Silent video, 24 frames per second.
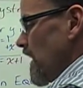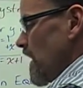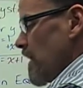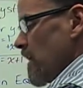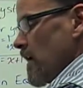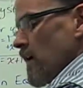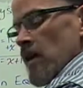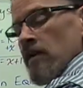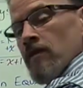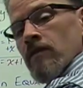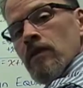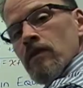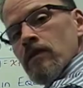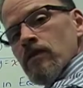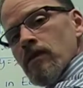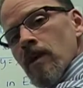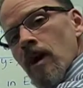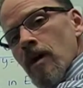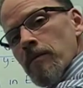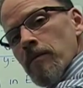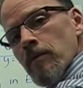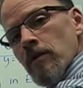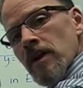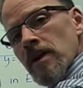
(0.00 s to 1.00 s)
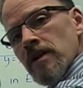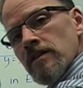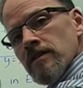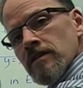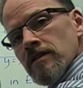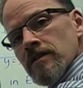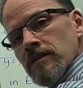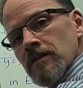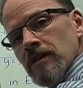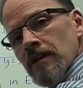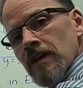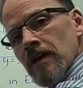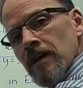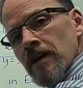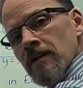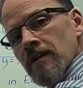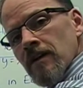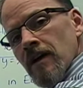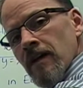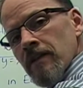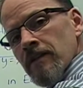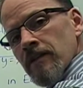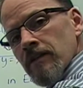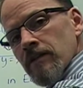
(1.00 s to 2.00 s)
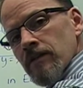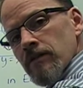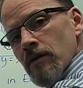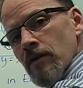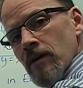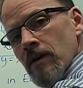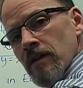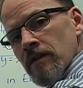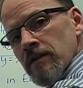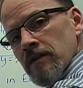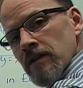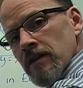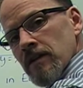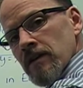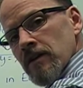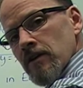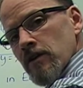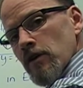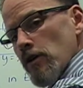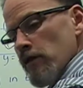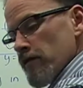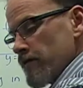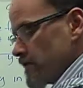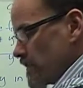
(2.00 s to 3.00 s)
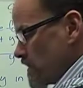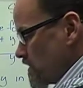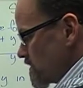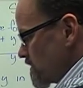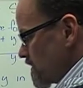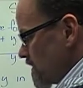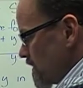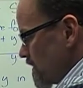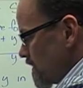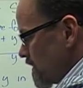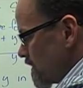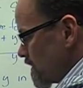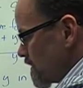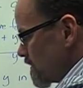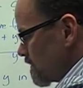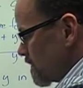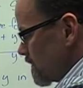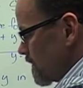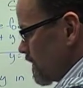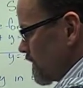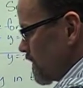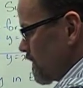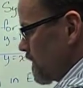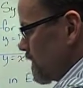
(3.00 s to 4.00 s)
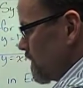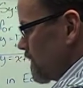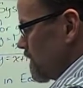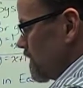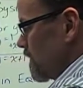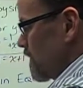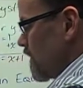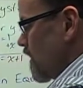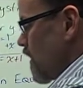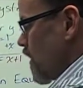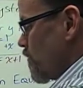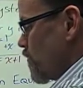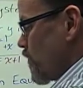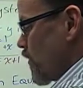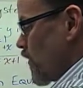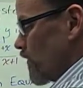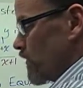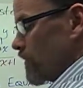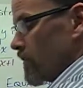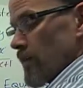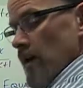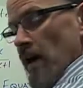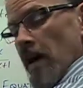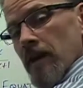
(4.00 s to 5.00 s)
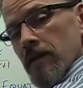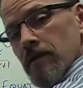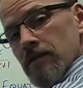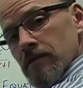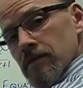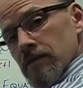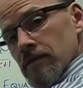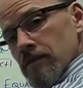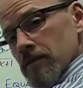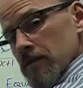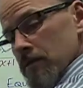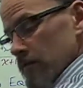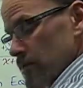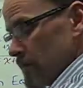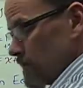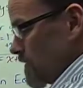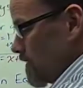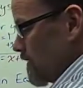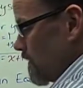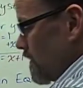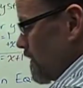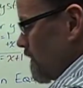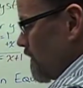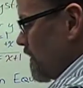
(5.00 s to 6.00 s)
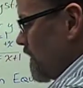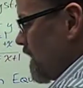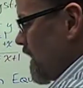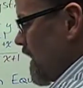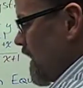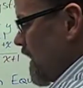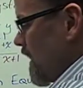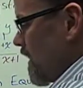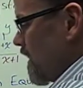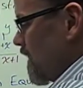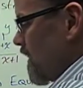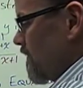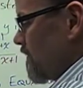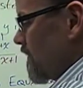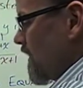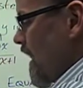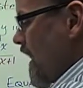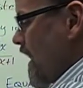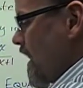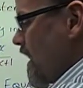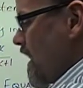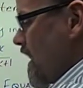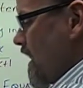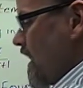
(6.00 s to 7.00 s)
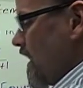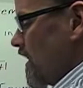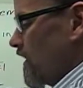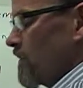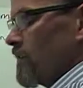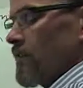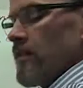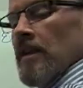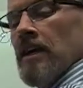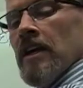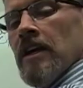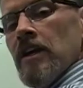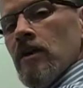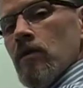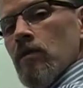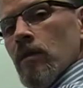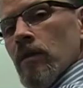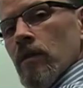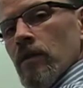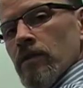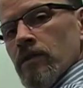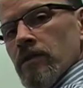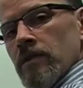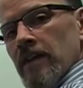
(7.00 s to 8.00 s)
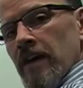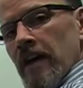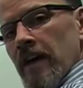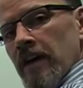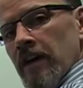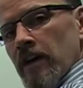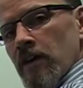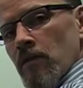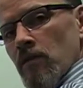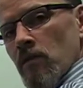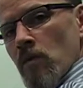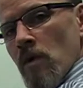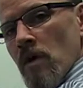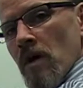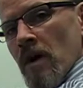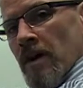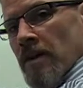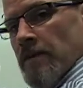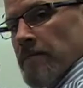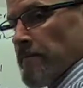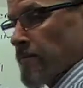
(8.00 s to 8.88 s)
Inverse operations again on the coefficient here, on both sides. And I've got x equals -1.